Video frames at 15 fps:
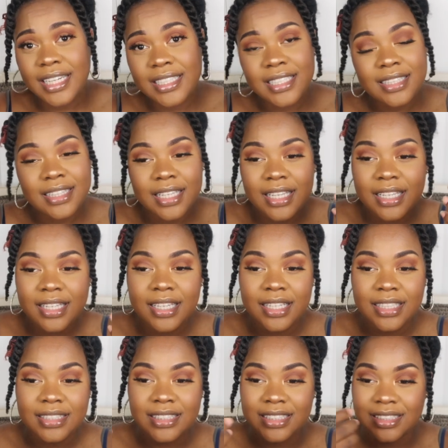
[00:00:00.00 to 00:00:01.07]
And the thing
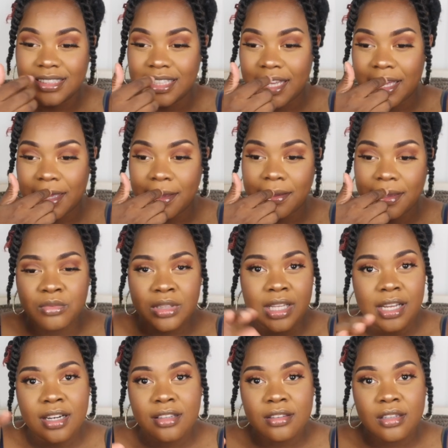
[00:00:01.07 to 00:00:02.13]
is that
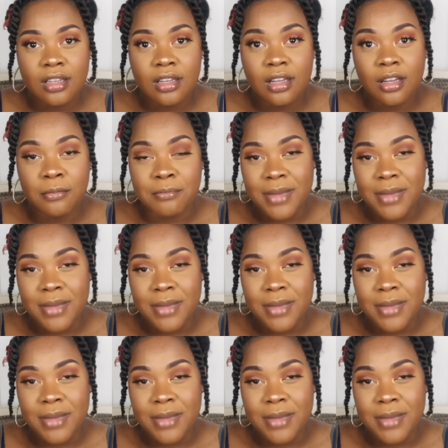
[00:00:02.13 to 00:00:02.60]
none of the